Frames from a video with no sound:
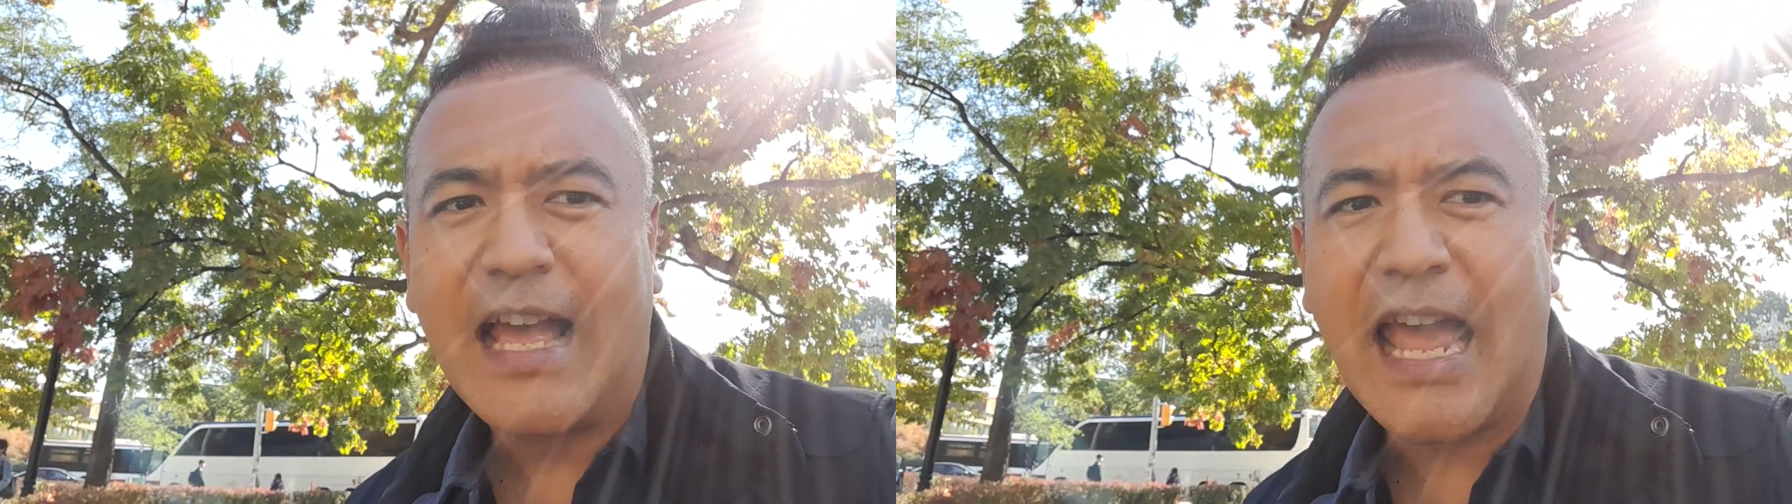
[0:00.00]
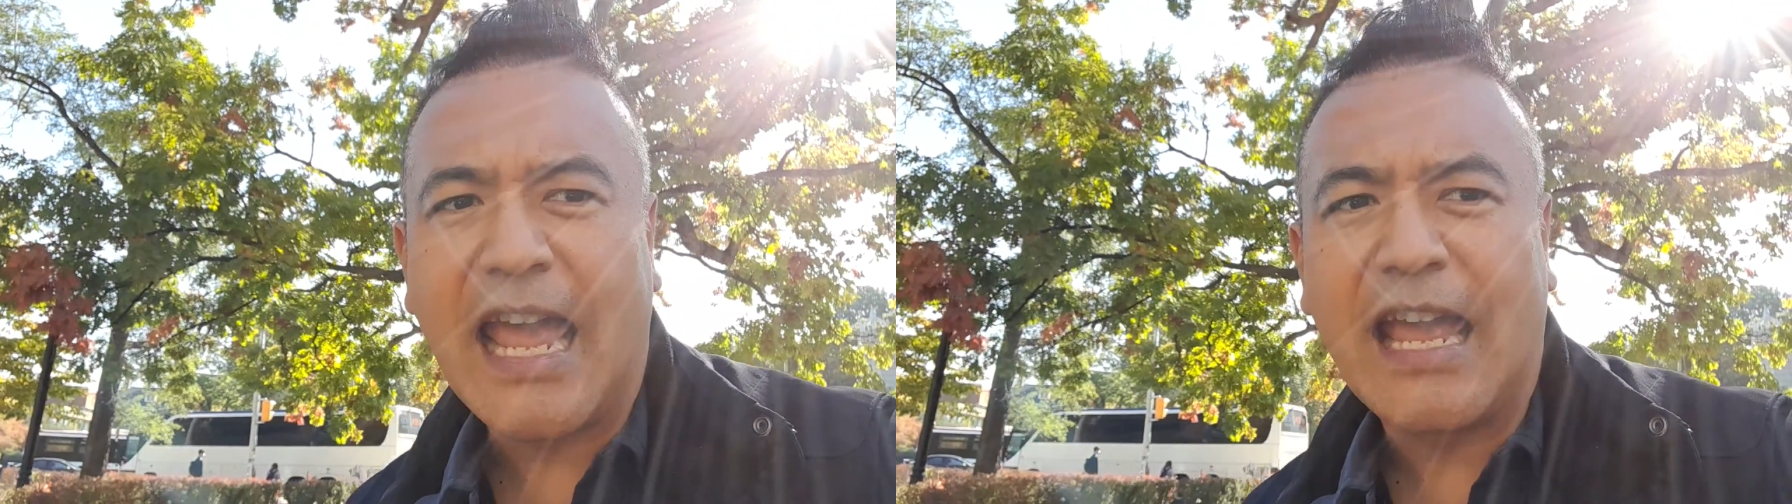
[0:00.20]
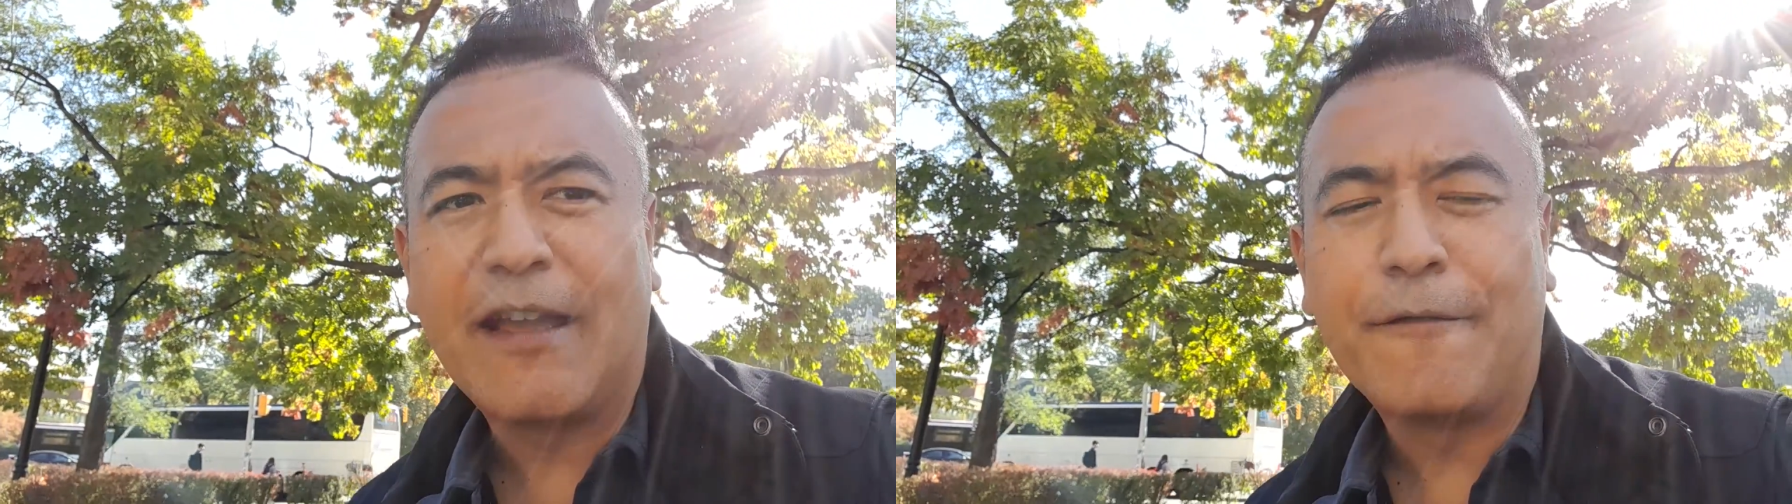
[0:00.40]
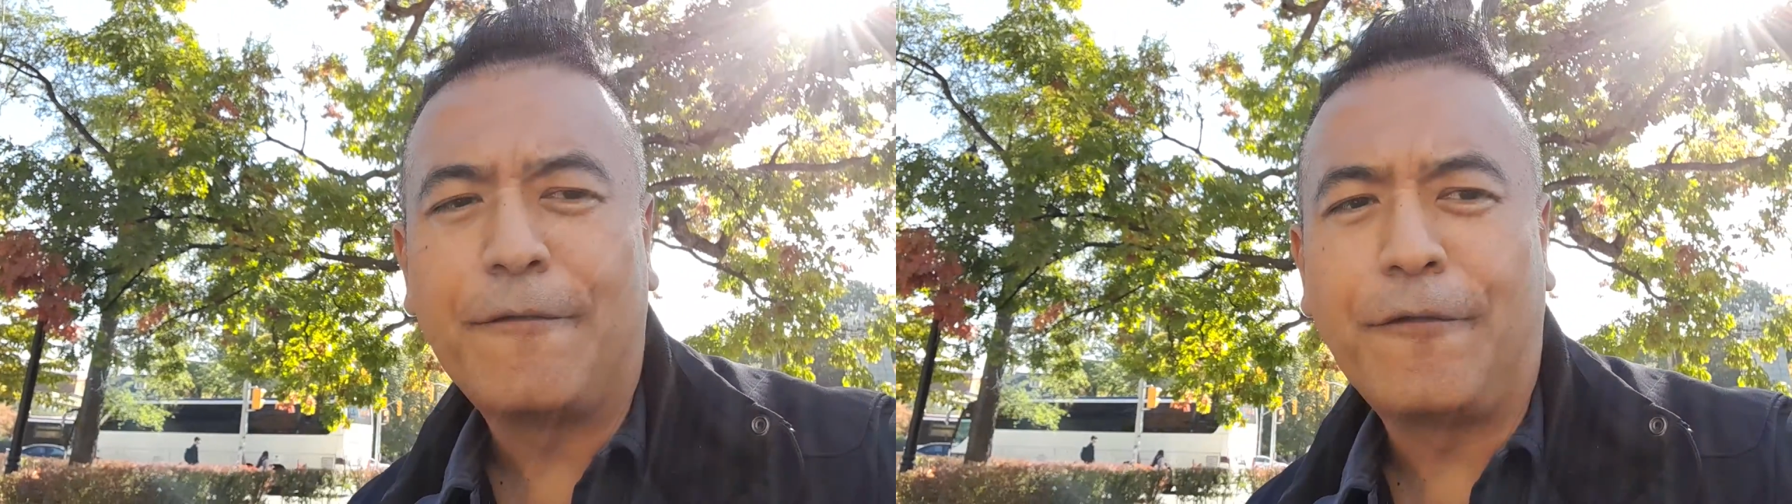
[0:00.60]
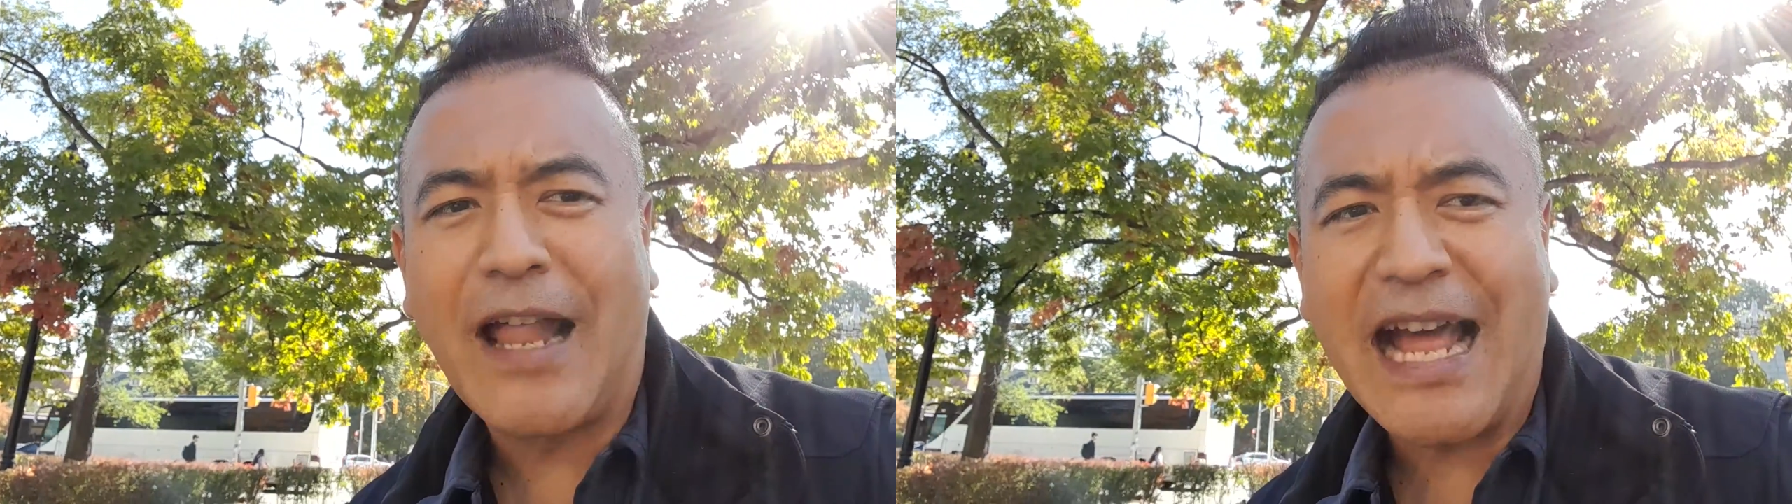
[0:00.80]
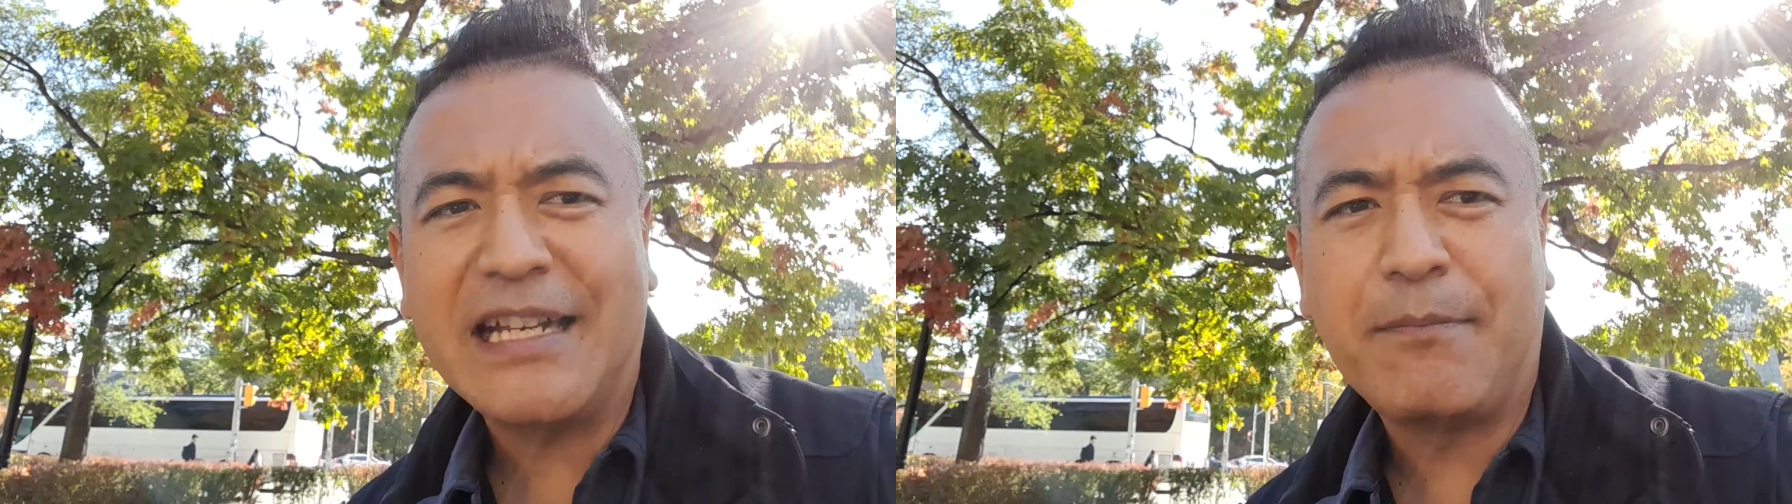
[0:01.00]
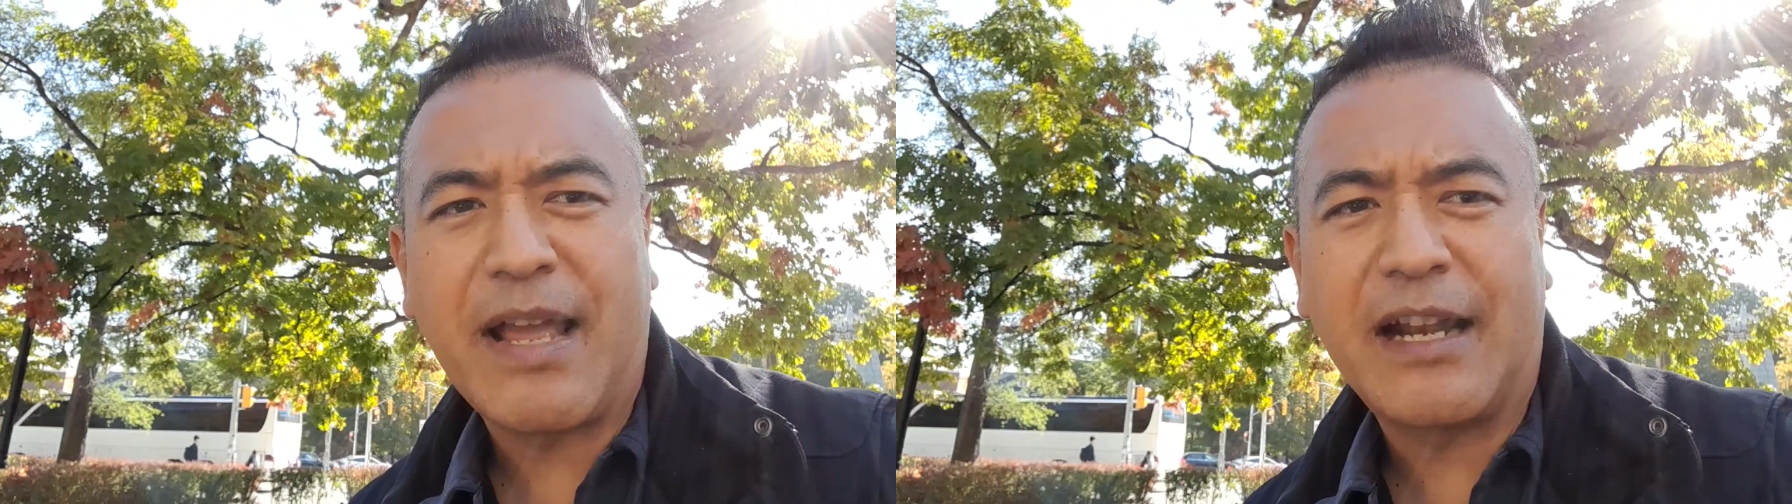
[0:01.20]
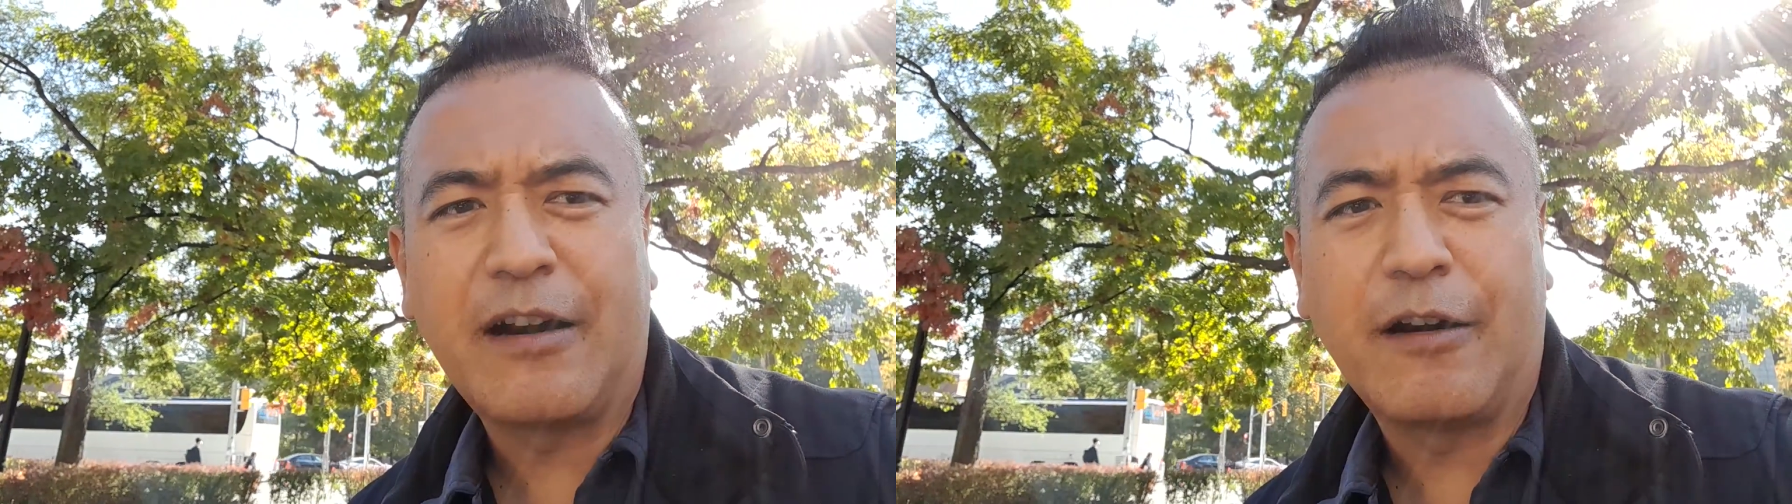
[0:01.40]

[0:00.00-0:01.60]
a flat demand